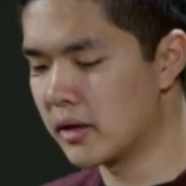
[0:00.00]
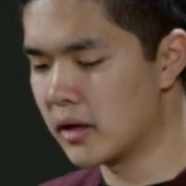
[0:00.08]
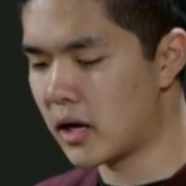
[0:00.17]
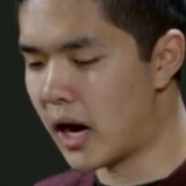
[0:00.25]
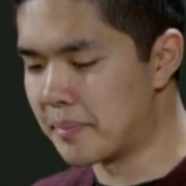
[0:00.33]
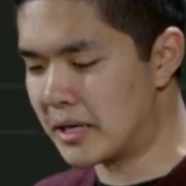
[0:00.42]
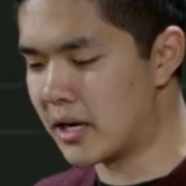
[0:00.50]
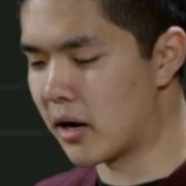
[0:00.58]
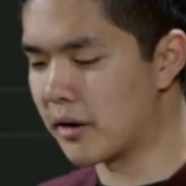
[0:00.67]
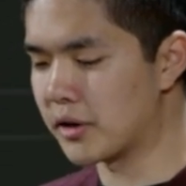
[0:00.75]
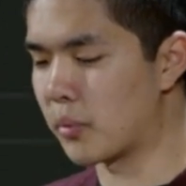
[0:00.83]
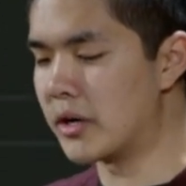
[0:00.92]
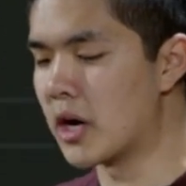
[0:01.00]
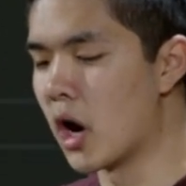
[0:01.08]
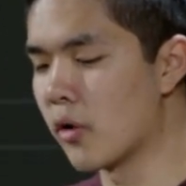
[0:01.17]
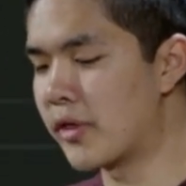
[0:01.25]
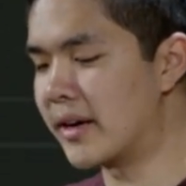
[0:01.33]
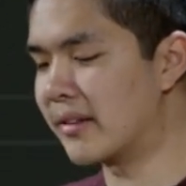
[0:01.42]
up here, that we know
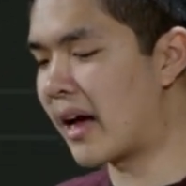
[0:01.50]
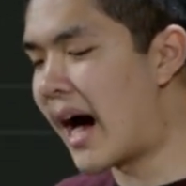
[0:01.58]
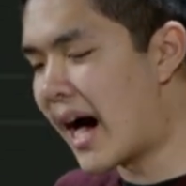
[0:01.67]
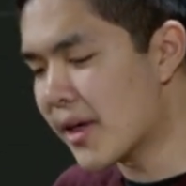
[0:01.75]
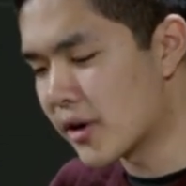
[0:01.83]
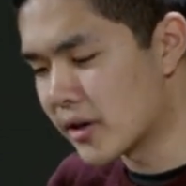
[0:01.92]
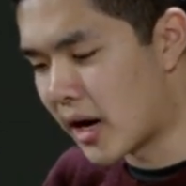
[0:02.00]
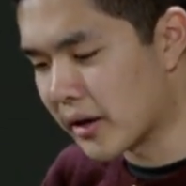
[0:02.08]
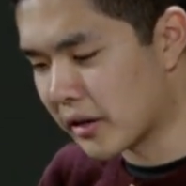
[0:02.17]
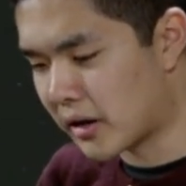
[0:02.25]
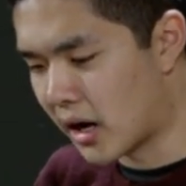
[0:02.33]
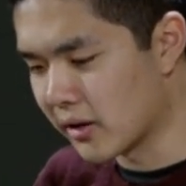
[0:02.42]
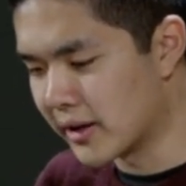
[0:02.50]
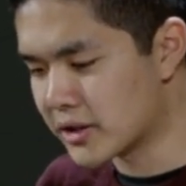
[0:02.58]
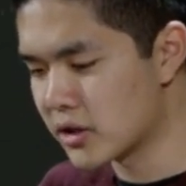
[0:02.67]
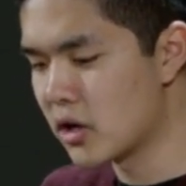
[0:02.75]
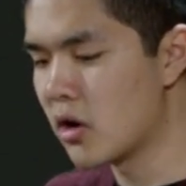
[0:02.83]
that it's either not Scarlet,